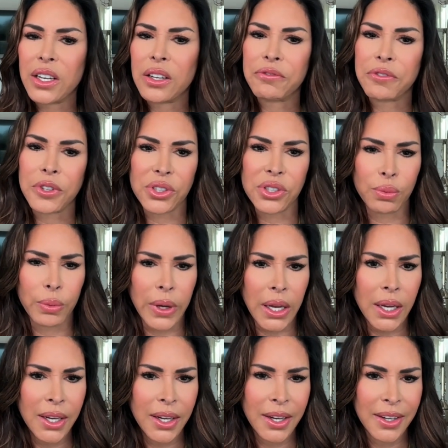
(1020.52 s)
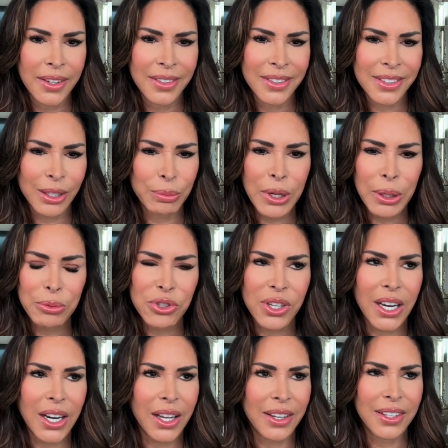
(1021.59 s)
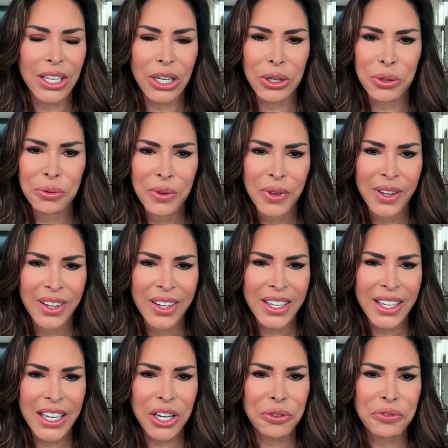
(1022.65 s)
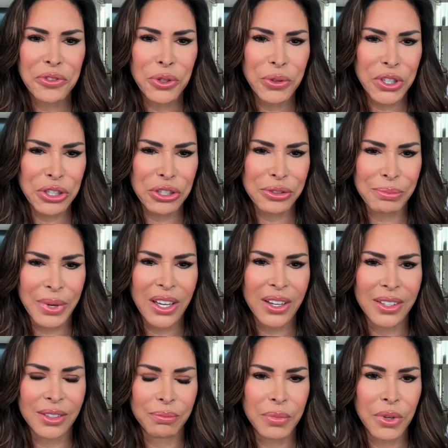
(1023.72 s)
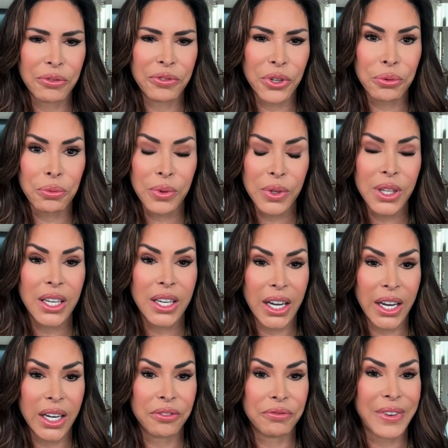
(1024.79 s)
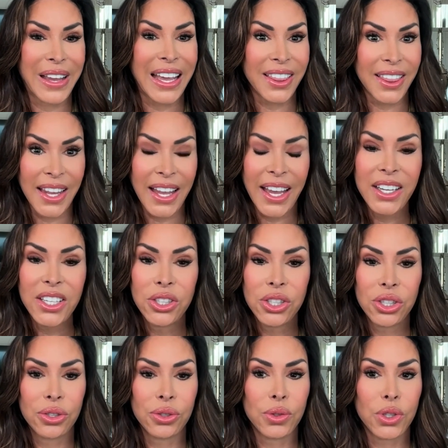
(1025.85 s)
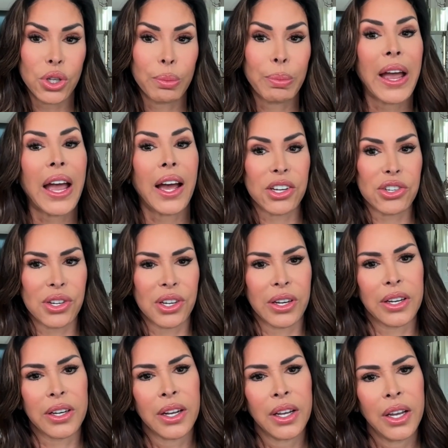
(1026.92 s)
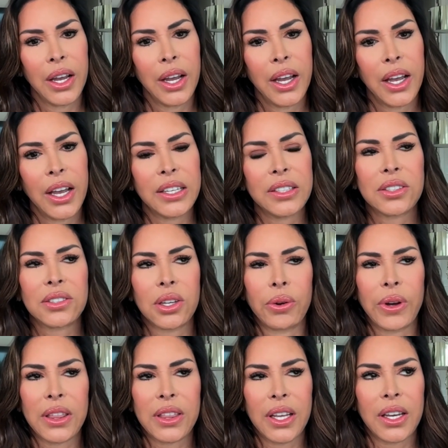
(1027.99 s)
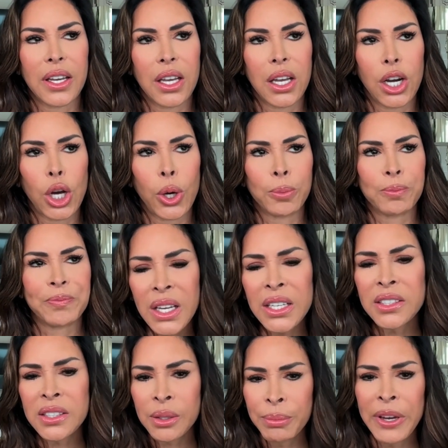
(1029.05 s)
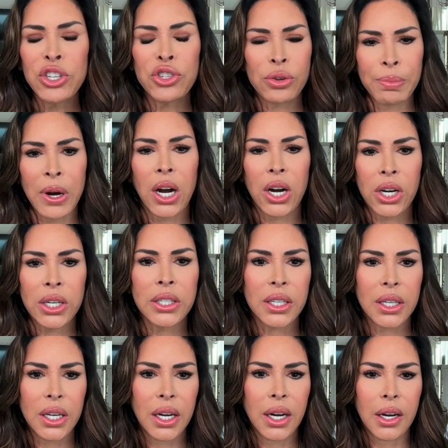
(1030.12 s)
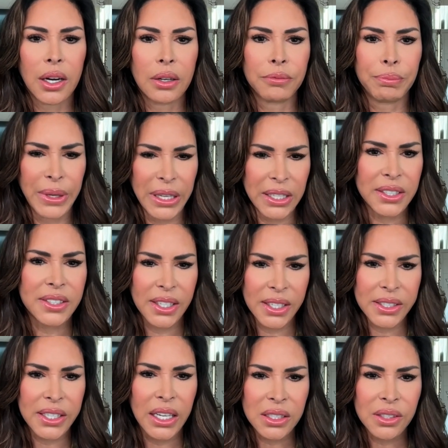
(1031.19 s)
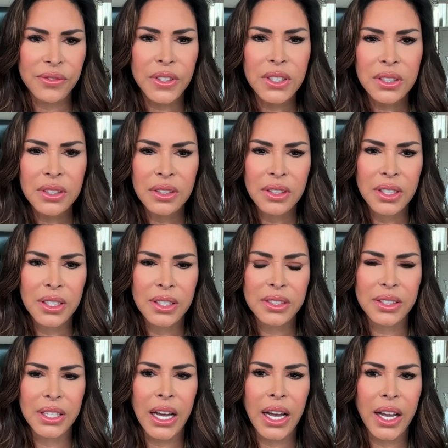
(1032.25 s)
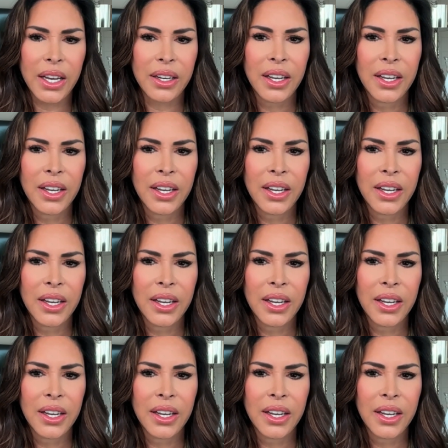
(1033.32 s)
it first swing. Sometimes you gotta, get a few under your belt before you really kind of get led to your passion. And so I think, it's a major part of being successful is not,